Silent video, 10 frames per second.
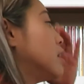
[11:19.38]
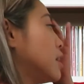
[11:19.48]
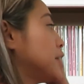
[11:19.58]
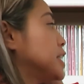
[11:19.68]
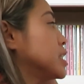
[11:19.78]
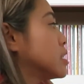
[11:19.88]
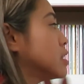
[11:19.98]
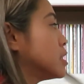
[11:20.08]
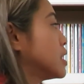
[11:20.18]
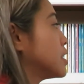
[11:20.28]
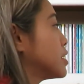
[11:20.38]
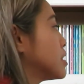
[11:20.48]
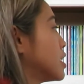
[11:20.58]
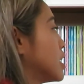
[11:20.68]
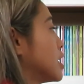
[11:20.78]
All right, here are
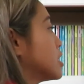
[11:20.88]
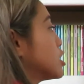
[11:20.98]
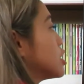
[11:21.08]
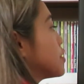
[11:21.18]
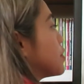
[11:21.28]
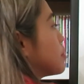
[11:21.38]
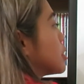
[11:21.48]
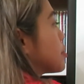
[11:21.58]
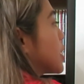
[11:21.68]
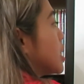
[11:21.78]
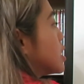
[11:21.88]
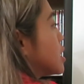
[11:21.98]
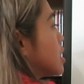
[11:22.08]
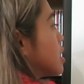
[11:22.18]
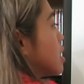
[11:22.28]
the answers for
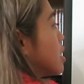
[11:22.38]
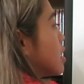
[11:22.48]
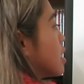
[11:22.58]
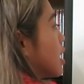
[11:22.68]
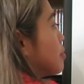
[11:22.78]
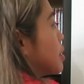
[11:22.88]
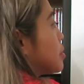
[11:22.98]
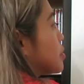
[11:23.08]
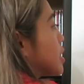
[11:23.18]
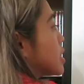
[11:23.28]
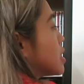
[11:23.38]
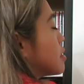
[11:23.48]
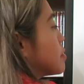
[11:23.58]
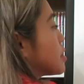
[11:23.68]
multiplication. I memorized them.